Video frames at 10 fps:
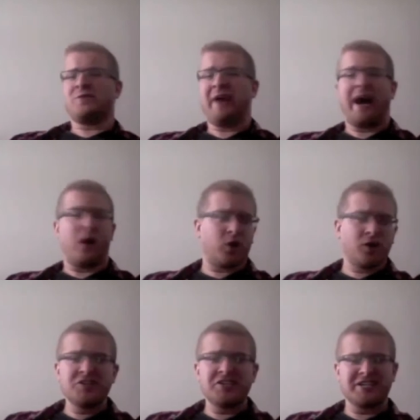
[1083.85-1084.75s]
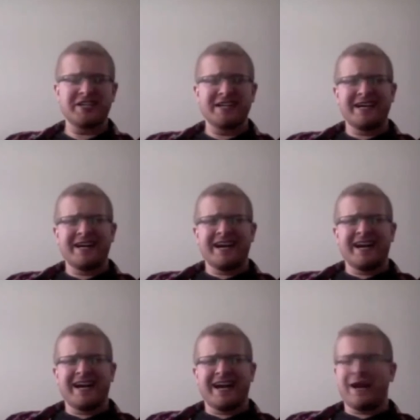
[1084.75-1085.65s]
powers,
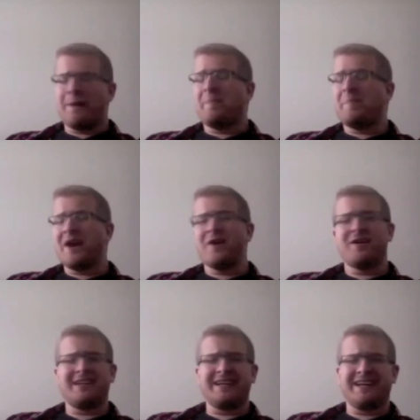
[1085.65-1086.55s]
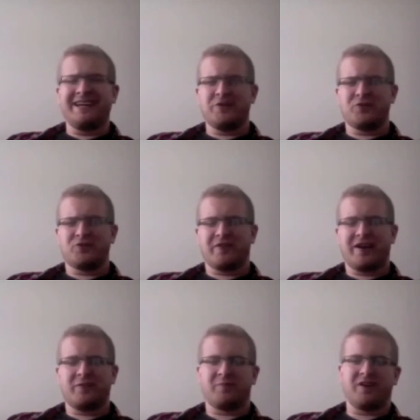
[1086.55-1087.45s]
and apparently he
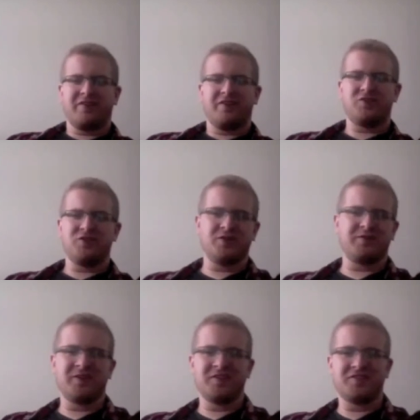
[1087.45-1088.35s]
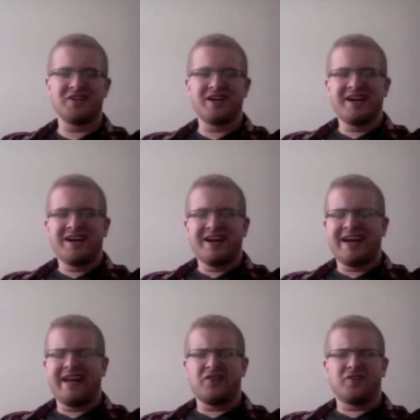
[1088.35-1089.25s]
survived the previous universe,
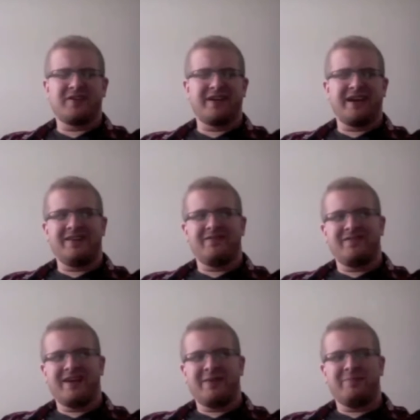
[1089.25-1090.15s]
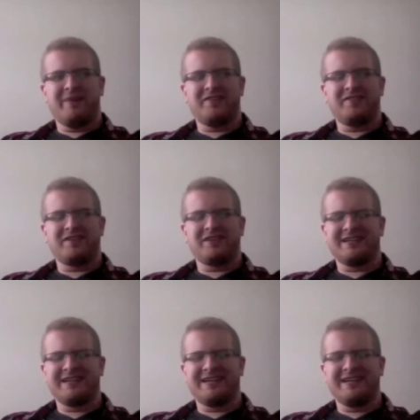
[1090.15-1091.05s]
and
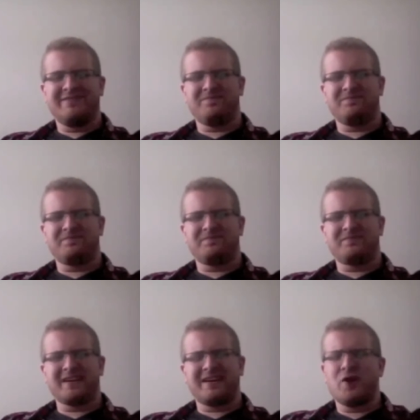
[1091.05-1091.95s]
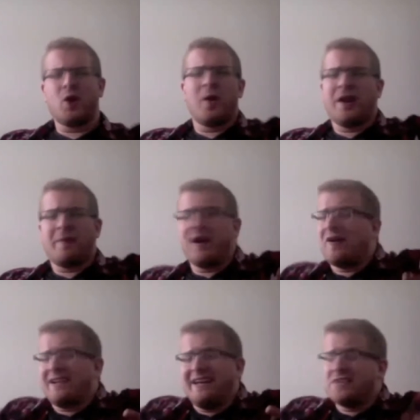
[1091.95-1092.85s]
basically no one
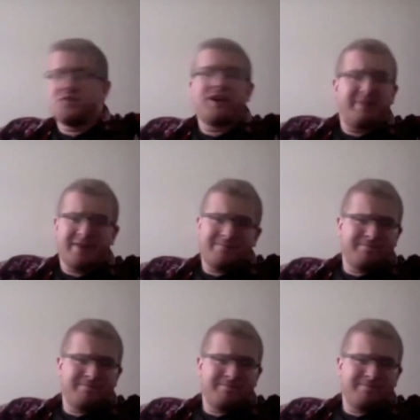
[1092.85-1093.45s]
apparently can stop him.